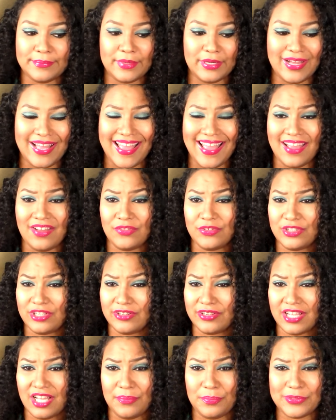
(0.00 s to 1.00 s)
but
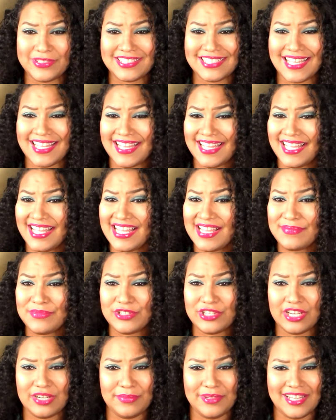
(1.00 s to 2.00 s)
after a couple
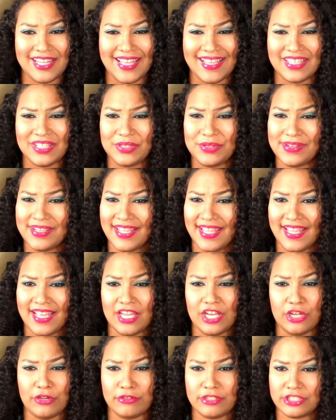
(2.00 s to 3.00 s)
times you're gonna be like okay
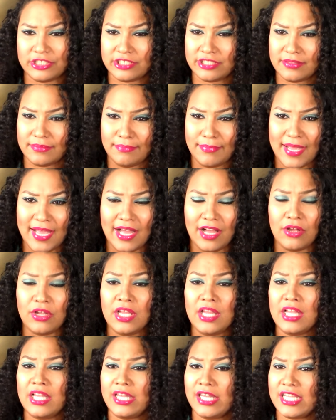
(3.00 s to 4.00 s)
i know what you're
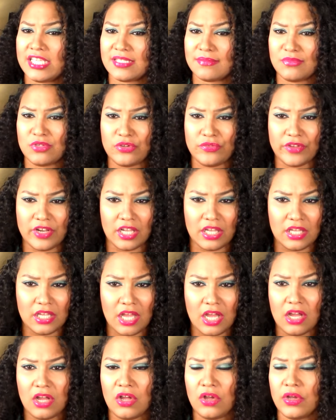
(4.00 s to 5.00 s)
about let's move it
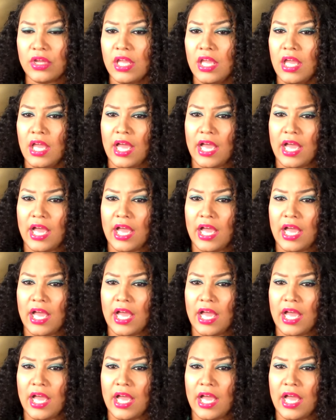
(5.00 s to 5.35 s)
along